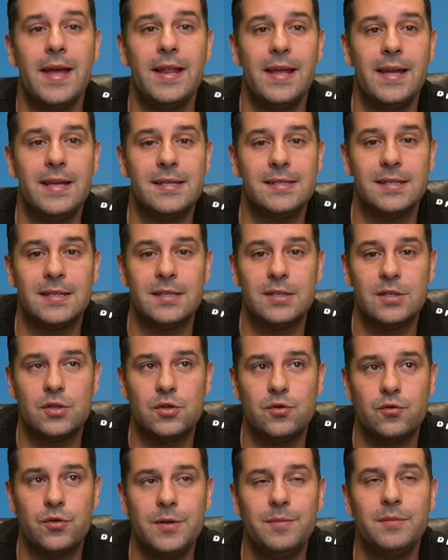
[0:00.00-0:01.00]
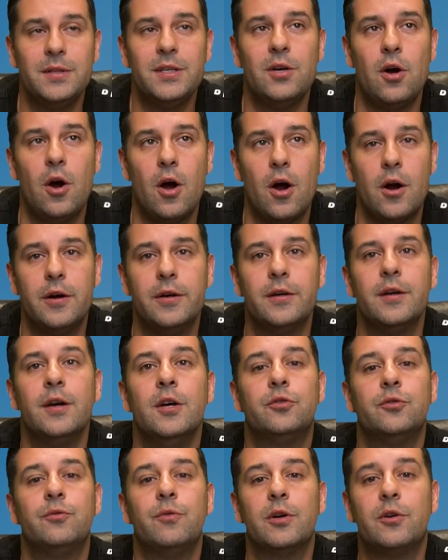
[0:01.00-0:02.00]
it is extremely
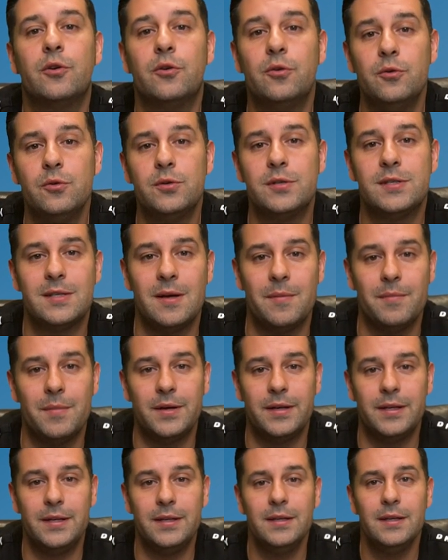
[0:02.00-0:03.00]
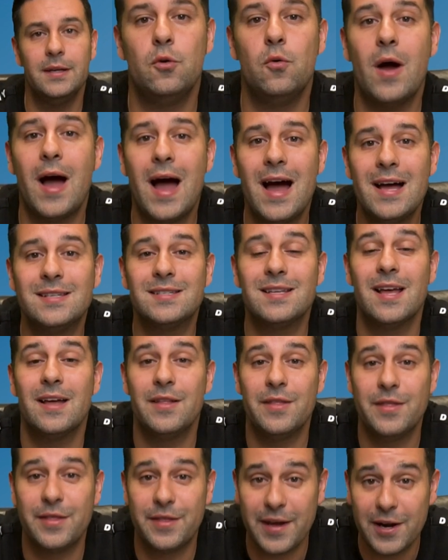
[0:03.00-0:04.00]
hard to recruit somebody who has
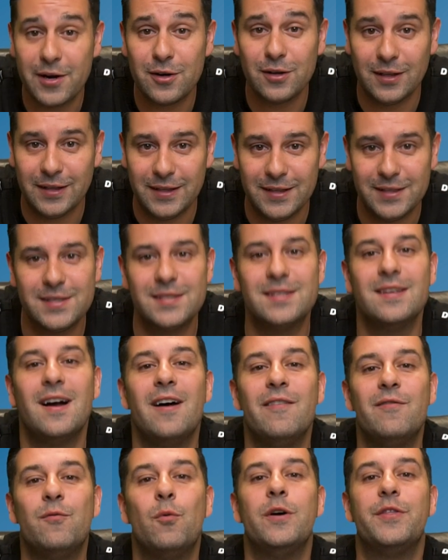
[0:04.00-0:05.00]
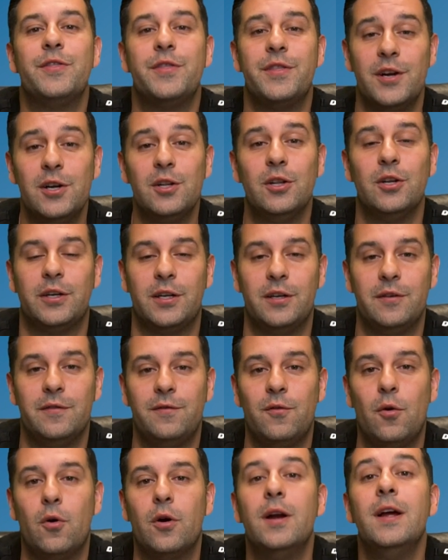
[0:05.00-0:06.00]
their list of what they're looking
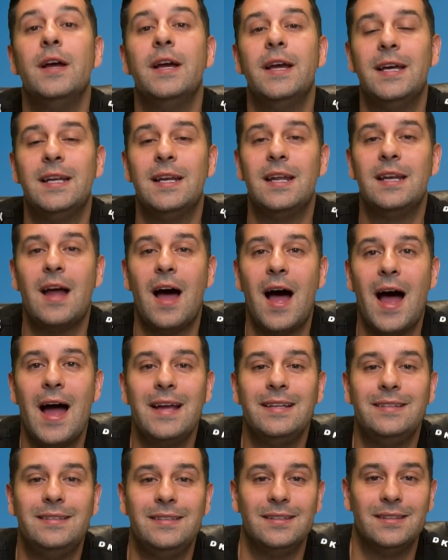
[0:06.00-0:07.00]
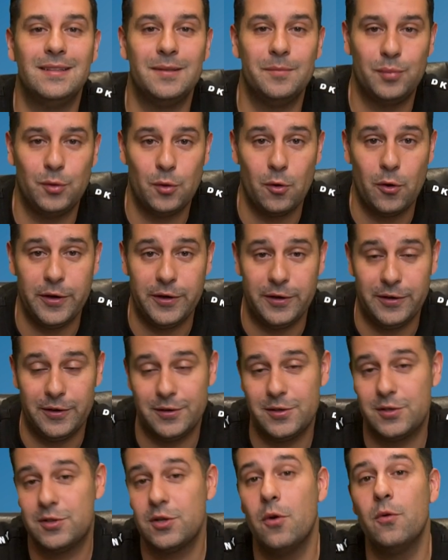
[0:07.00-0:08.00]
for in an ideal employer.
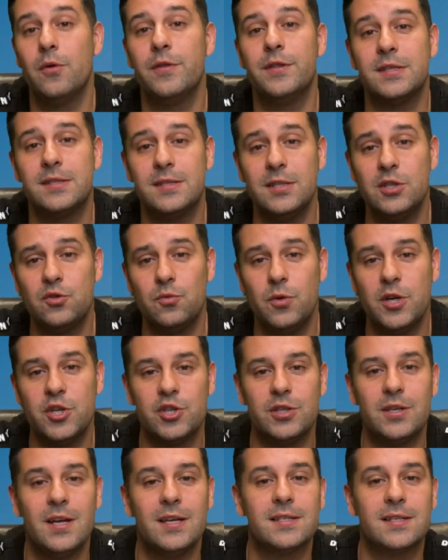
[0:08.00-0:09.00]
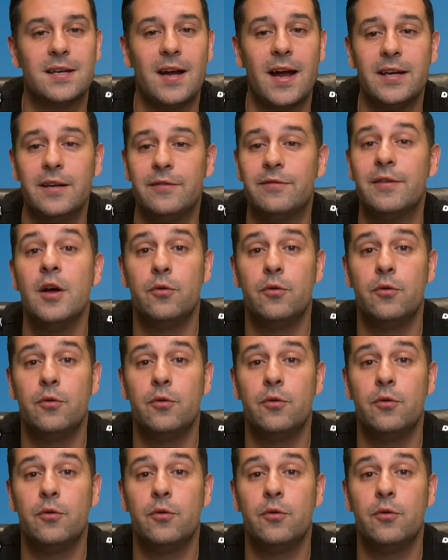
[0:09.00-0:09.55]
So the situation has kind of